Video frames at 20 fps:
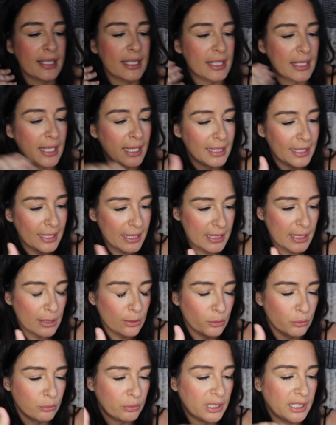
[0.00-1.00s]
It's like easy
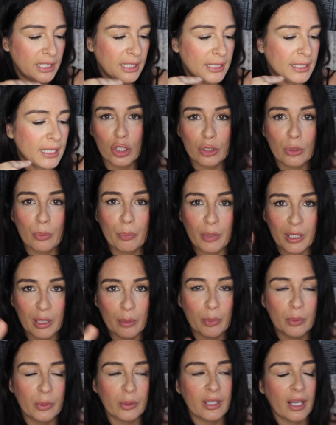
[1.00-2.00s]
to read. For the
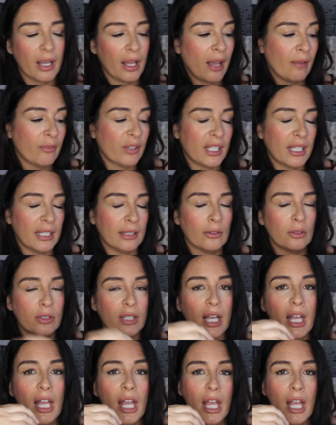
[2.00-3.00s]
people that have a Kindle, that